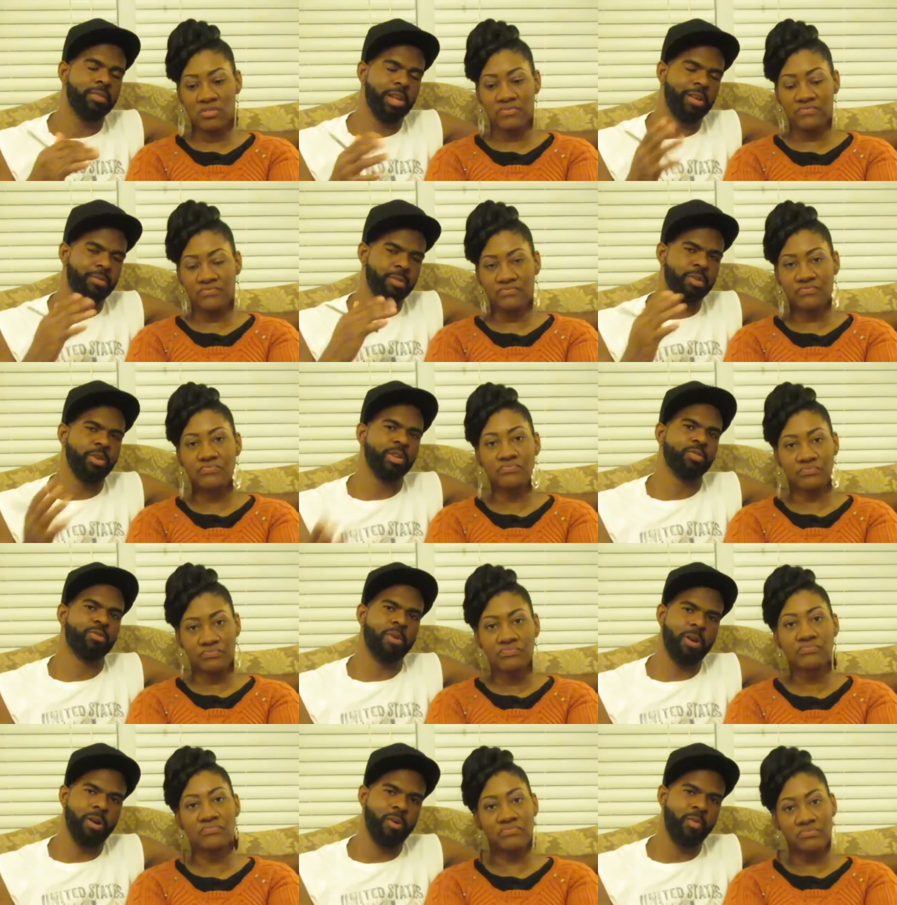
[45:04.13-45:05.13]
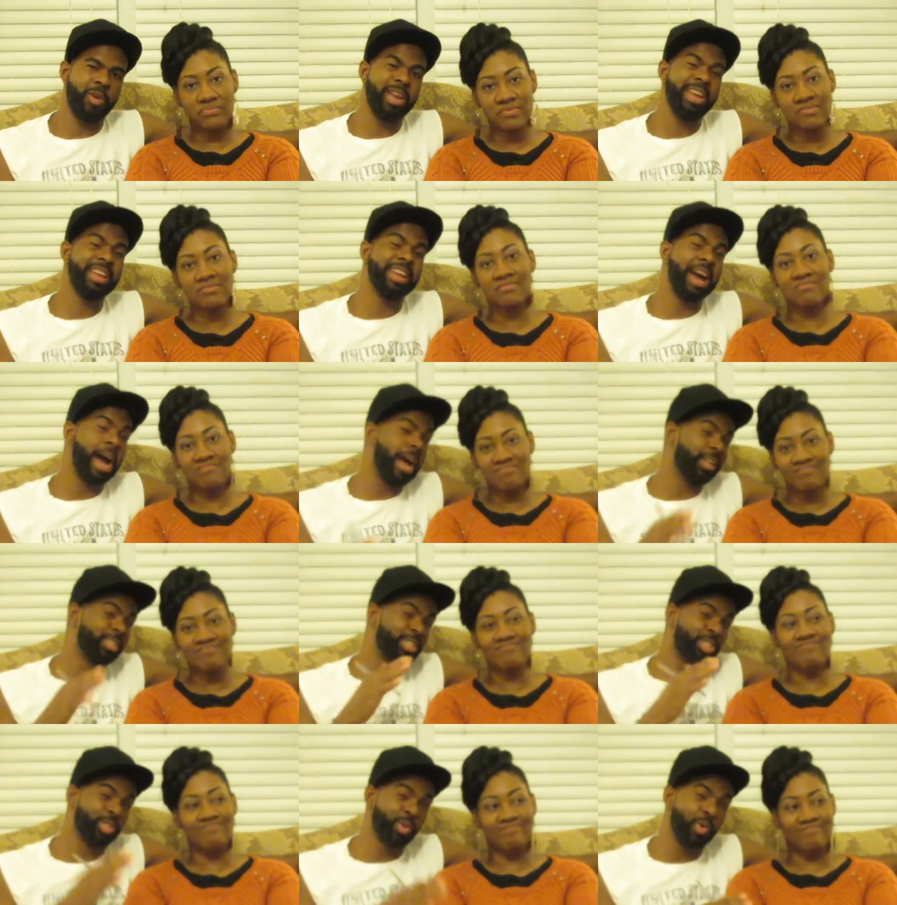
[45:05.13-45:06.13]
Speaker 1: If loving you is wrong. We not
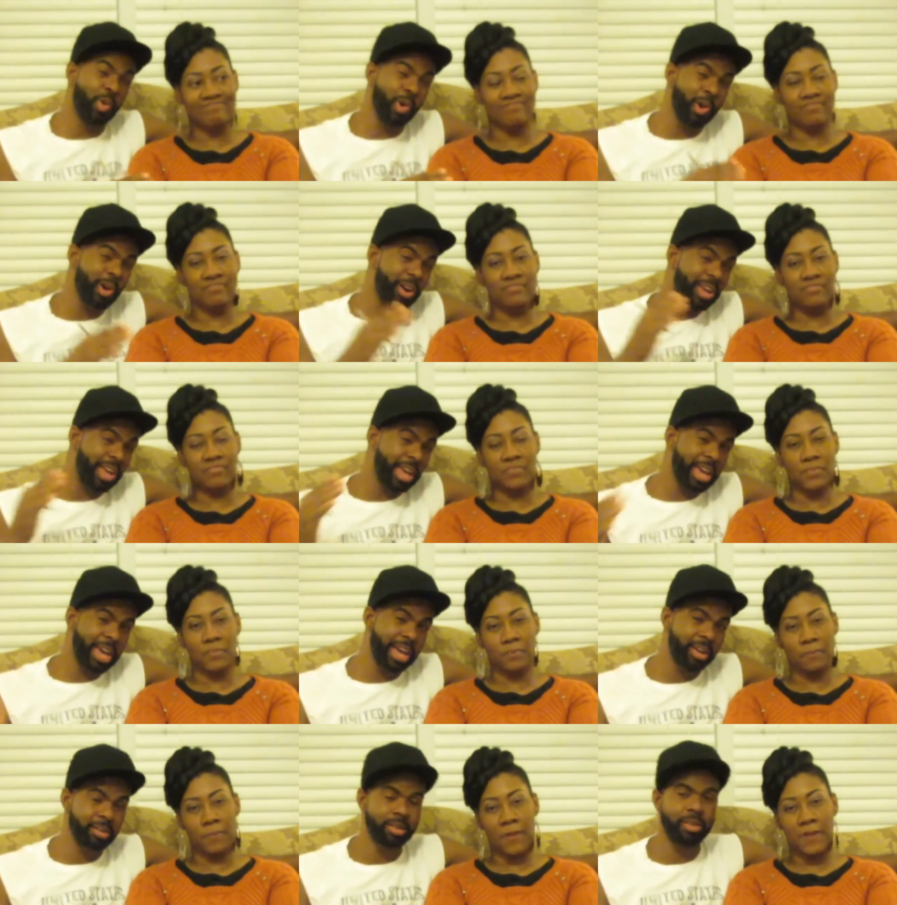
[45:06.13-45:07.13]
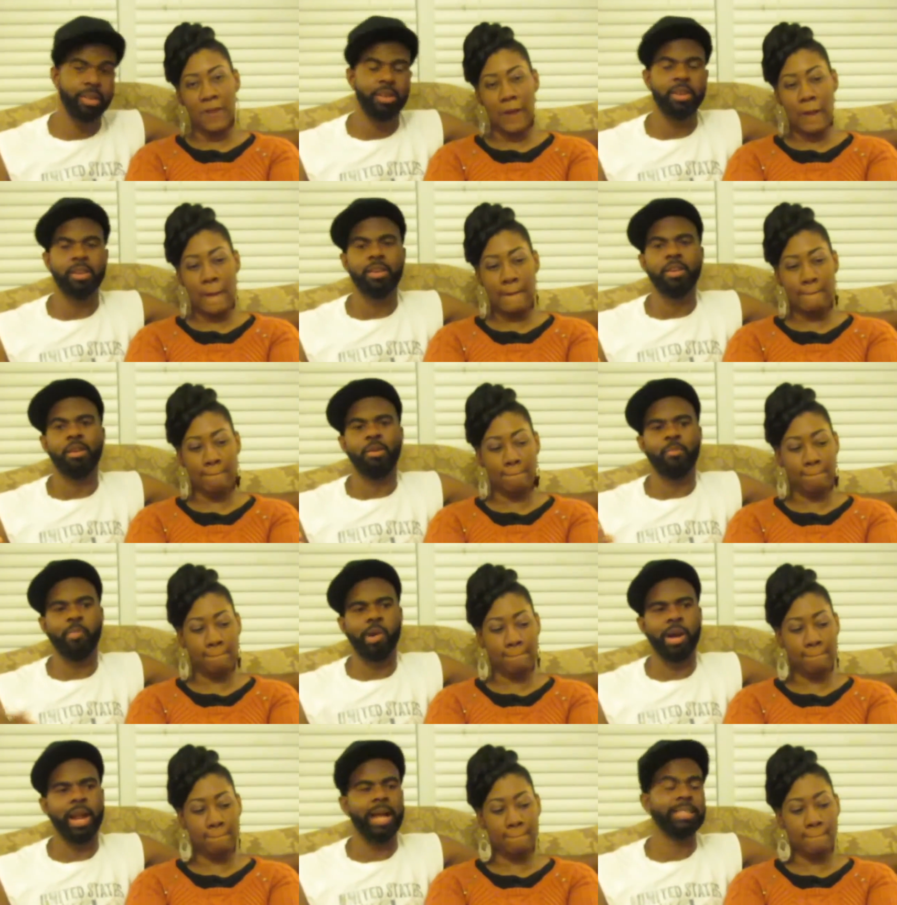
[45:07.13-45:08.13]
sure yet. Yeah.
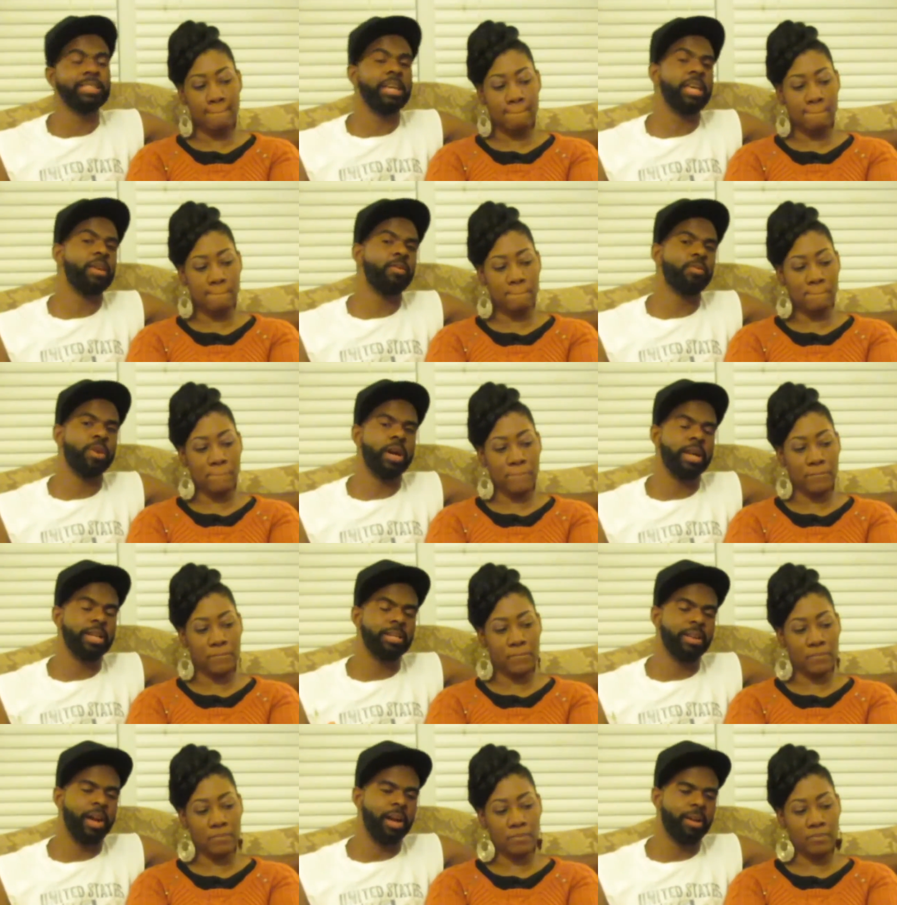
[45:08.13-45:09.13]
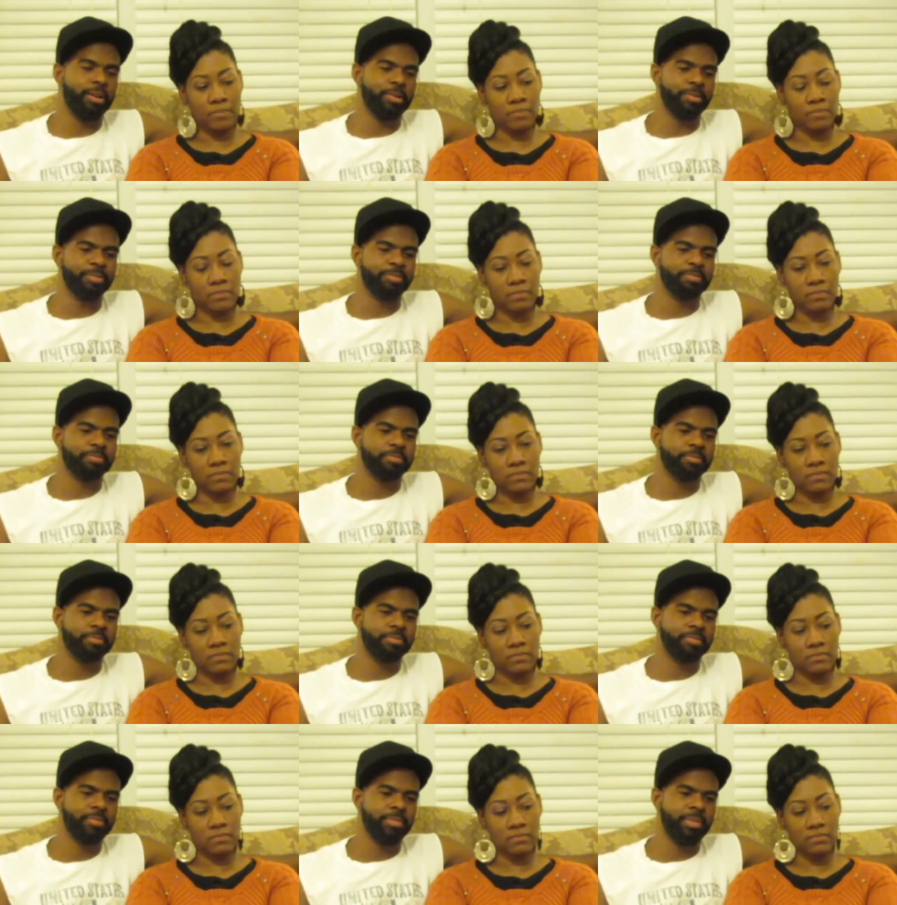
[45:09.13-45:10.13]
But I tell you what, um,
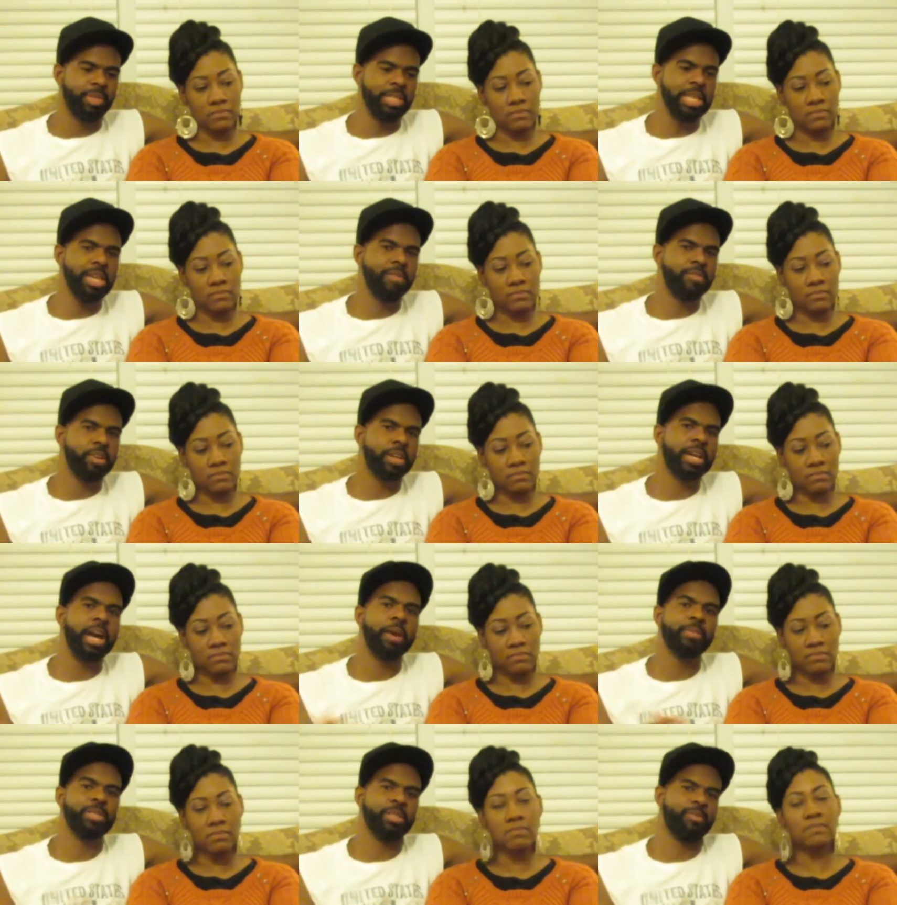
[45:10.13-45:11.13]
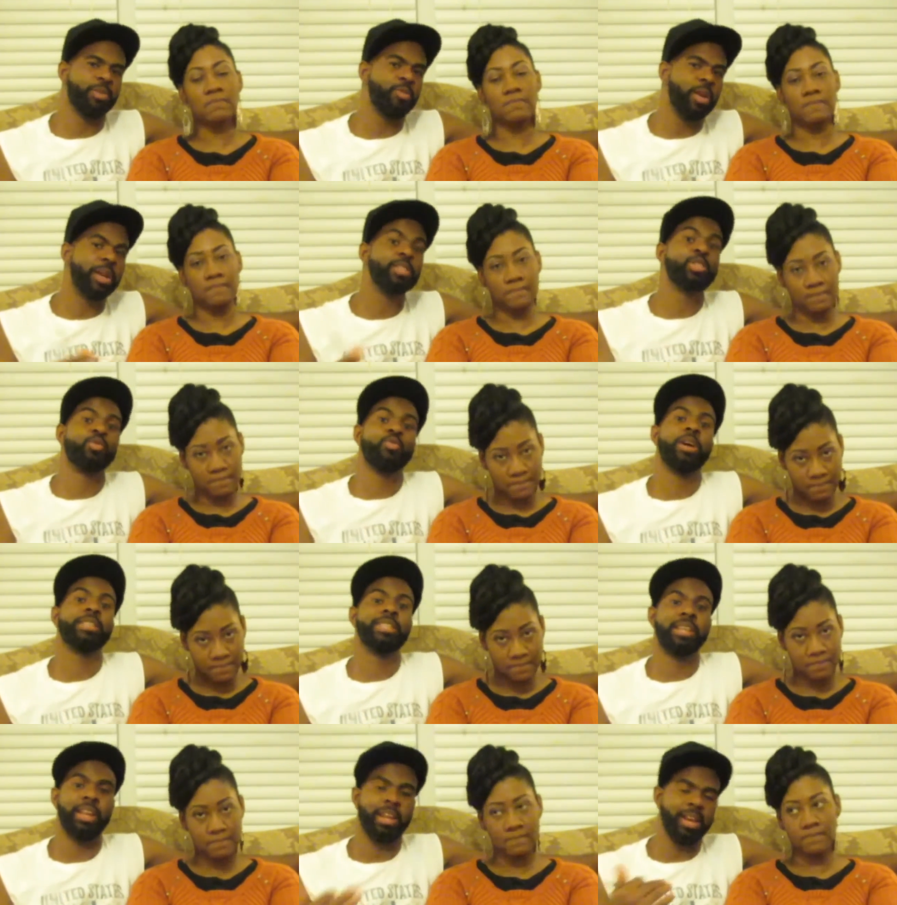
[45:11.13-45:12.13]
leave your comments if you
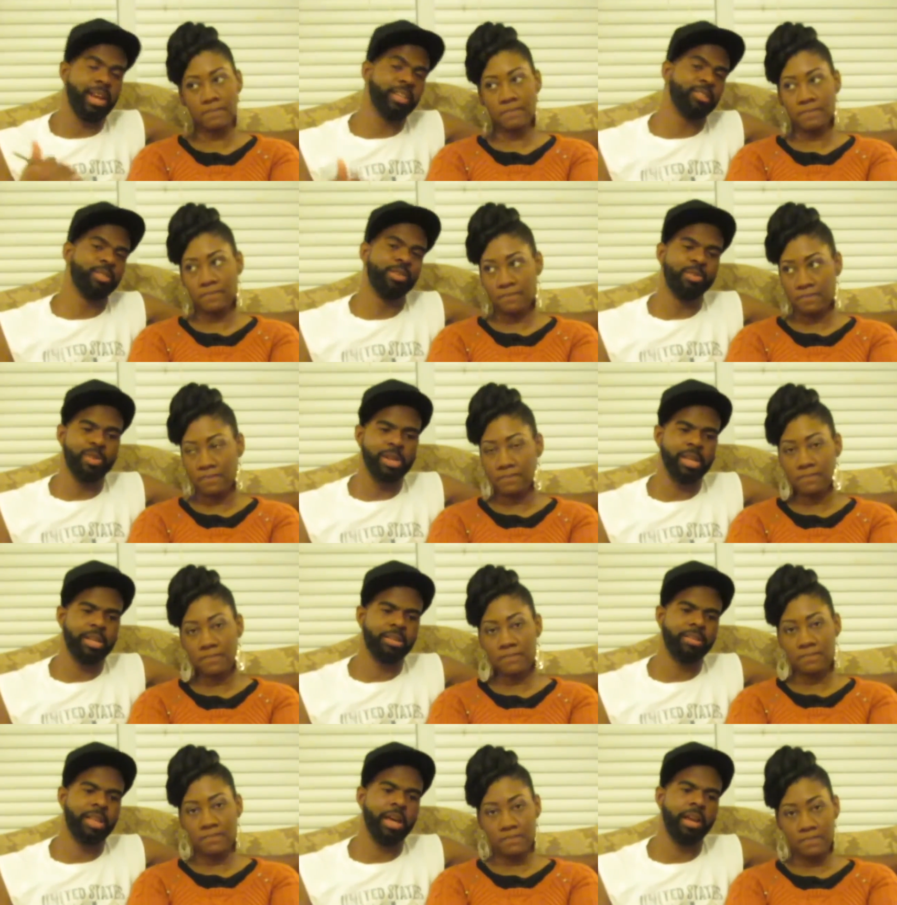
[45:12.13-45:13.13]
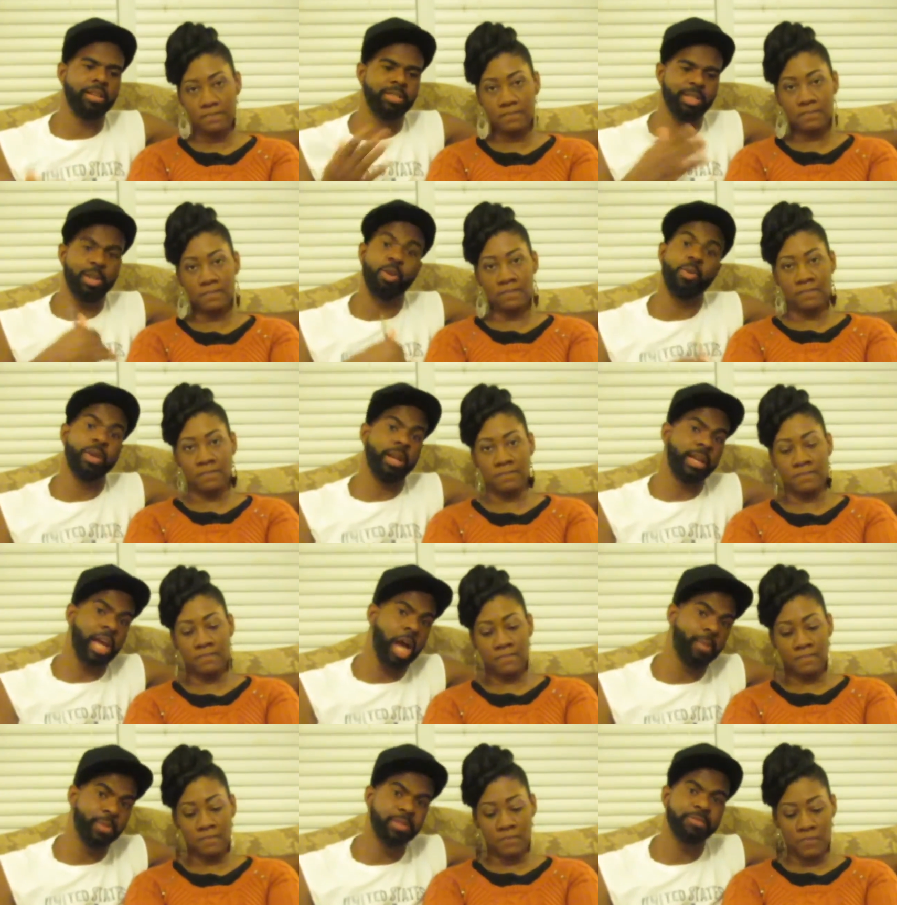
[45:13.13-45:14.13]
interested in us doing it. Let us know in the
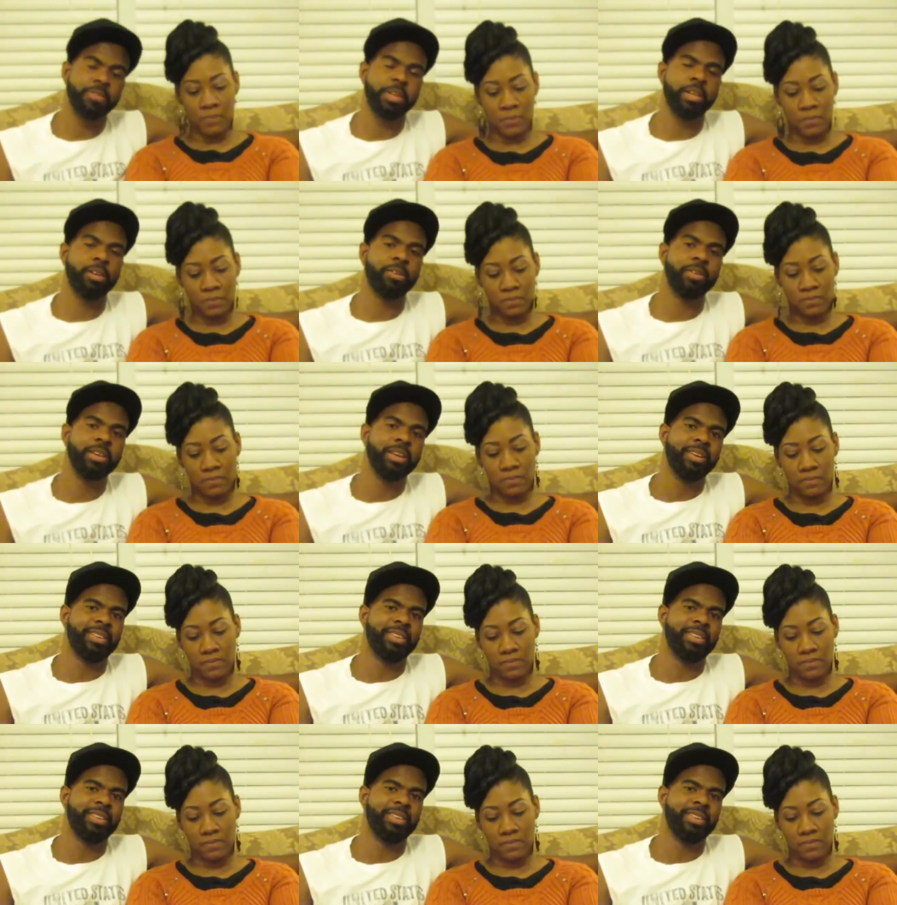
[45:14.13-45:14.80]
comments field.